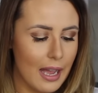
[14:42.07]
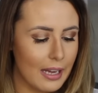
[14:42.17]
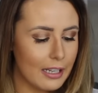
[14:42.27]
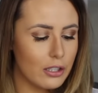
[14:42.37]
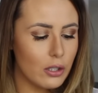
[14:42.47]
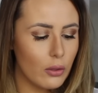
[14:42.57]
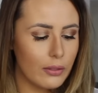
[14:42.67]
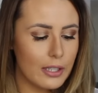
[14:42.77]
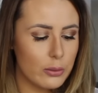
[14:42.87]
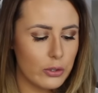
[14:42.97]
and I knew
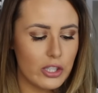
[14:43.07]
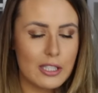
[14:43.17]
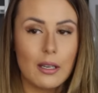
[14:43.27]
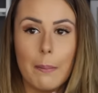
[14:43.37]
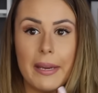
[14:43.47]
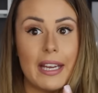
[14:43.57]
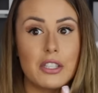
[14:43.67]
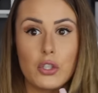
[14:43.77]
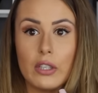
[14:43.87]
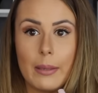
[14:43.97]
that these would just be
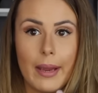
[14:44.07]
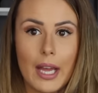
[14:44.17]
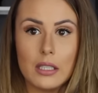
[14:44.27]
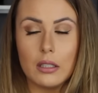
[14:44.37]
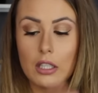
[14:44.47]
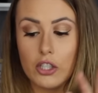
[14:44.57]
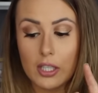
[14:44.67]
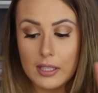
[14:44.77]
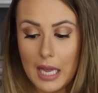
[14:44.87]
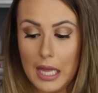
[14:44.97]
as creamy and
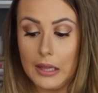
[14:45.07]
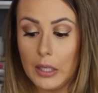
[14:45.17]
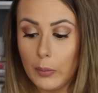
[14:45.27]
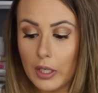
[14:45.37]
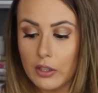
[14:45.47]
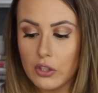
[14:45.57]
delicious and they were.